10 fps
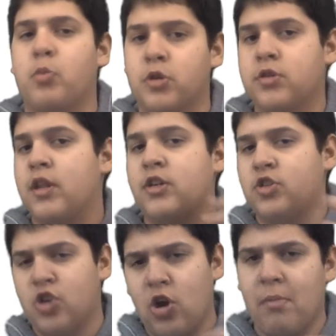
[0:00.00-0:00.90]
which let's
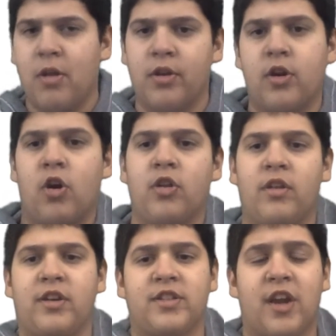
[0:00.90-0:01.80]
just talk about Linda
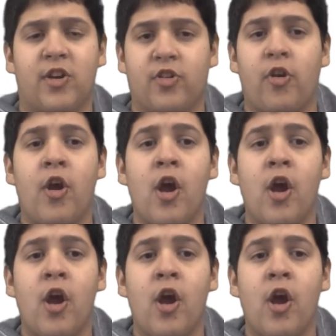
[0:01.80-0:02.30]
Cardellini's character